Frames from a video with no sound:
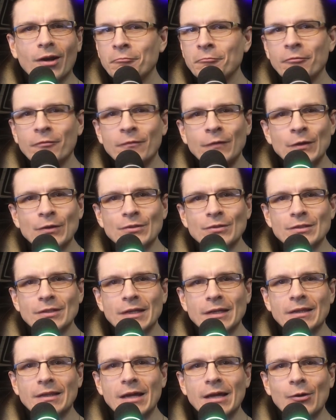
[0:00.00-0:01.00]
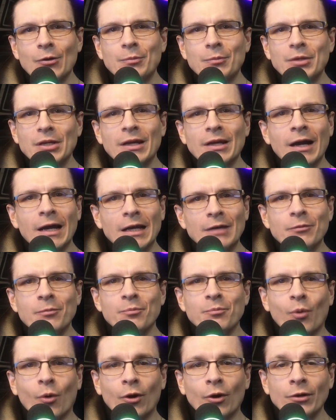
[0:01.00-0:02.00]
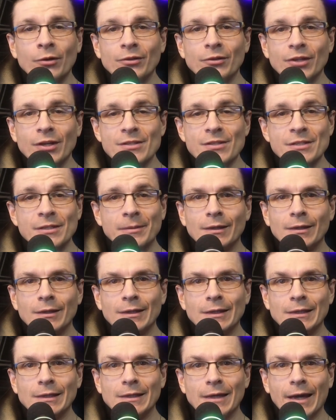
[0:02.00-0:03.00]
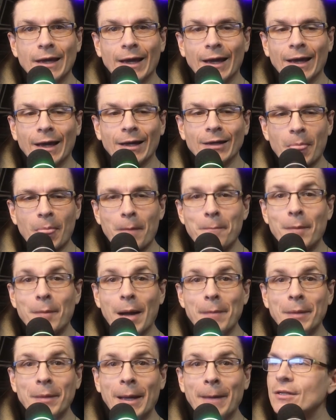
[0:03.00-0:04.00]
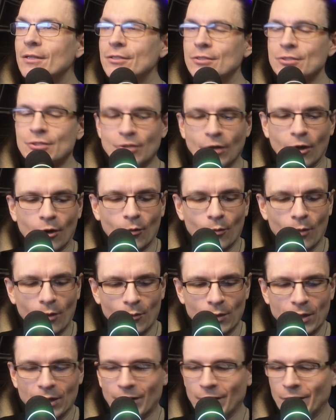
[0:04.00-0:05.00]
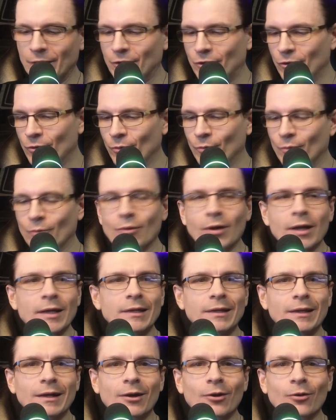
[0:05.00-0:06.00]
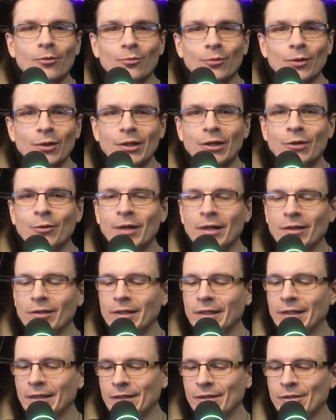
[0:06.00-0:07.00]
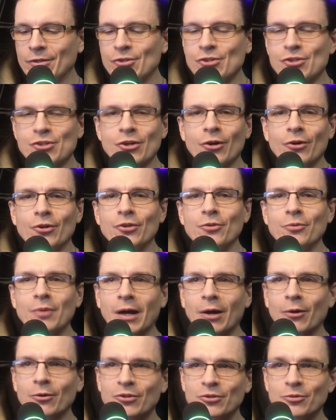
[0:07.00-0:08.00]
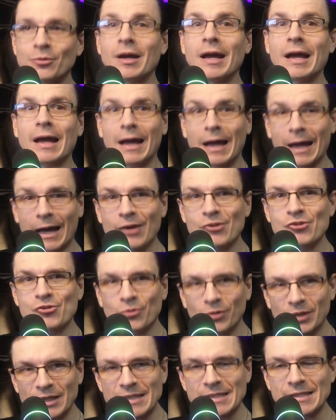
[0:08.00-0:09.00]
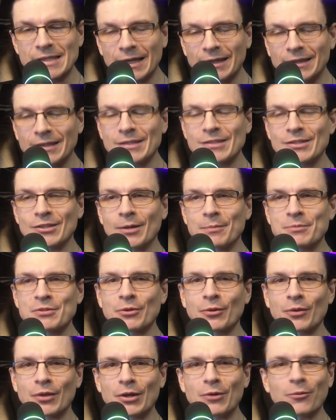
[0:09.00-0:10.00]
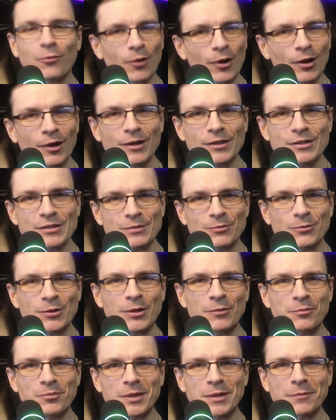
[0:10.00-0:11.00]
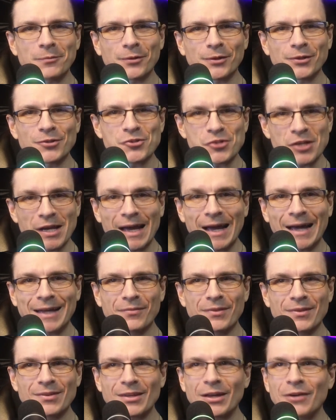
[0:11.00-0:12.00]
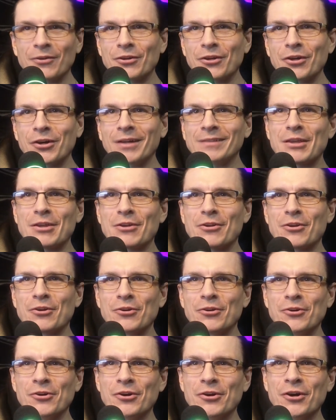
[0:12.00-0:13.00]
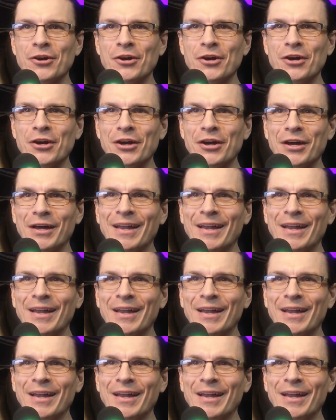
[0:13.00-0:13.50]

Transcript: Feels like that would be kind of important, doesn't it? Yeah, my bad. So what we are gonna do right now, really quickly, is show you how to actually set this up so that it works when people chat. Sound good? Good.